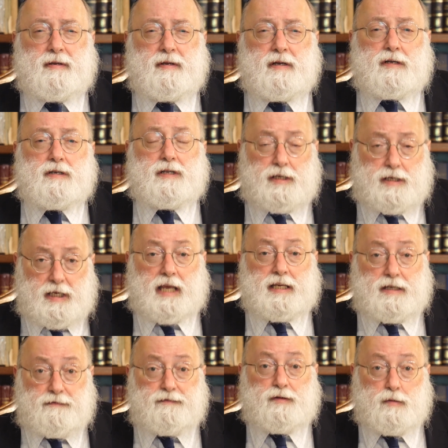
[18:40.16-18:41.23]
Because it
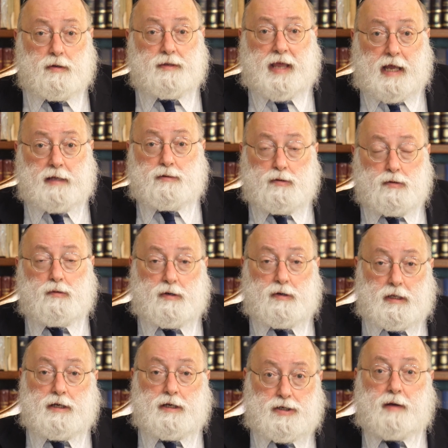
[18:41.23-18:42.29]
says, if you will not do
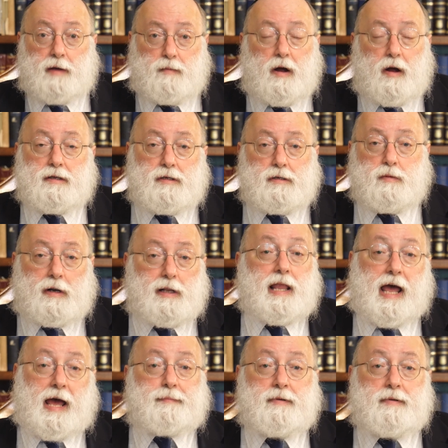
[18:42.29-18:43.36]
what Hashem wants, what will
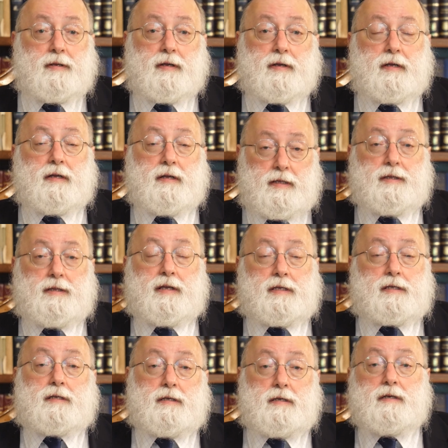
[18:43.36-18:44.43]
happen?
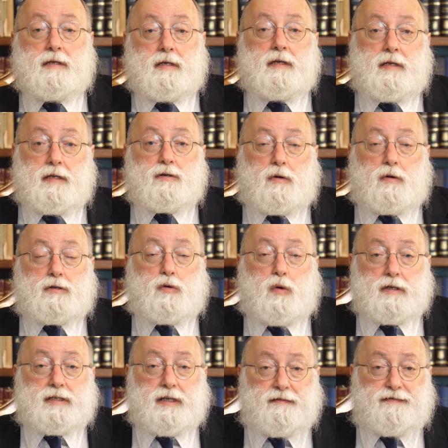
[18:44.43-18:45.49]
It's called
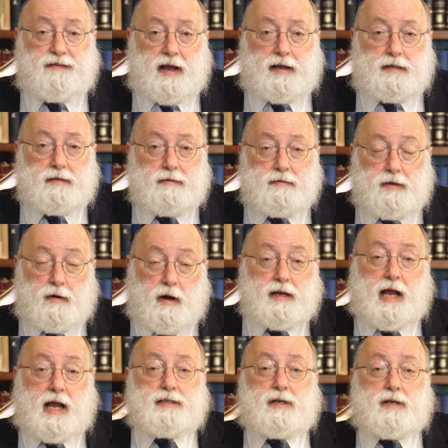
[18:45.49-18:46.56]
cause and effect. There are
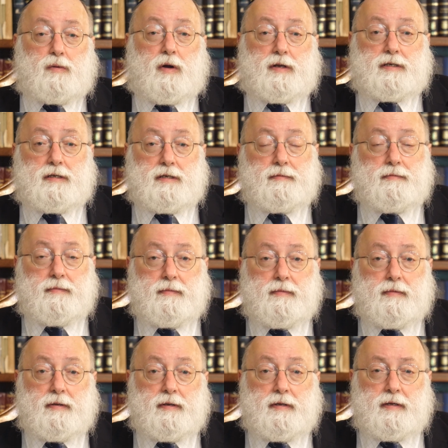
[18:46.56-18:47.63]
consequences.
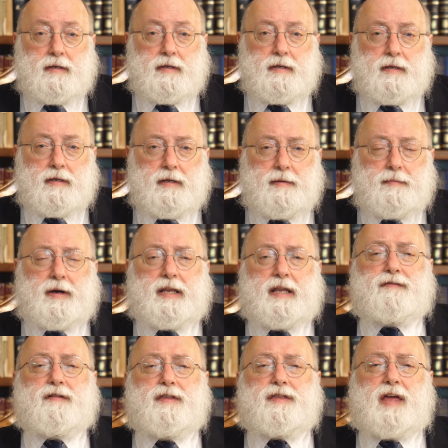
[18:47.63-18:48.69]
But
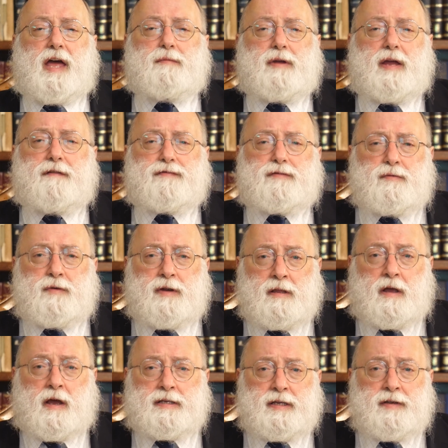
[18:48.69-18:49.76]
even then, we have to
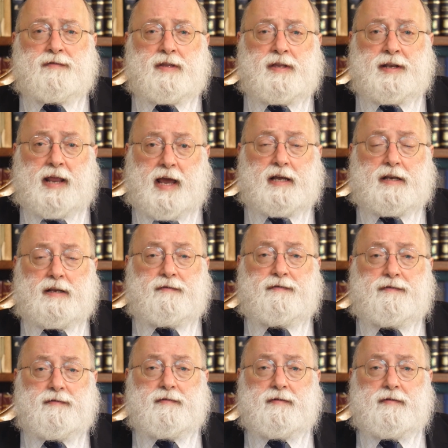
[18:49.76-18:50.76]
realize, even the negative,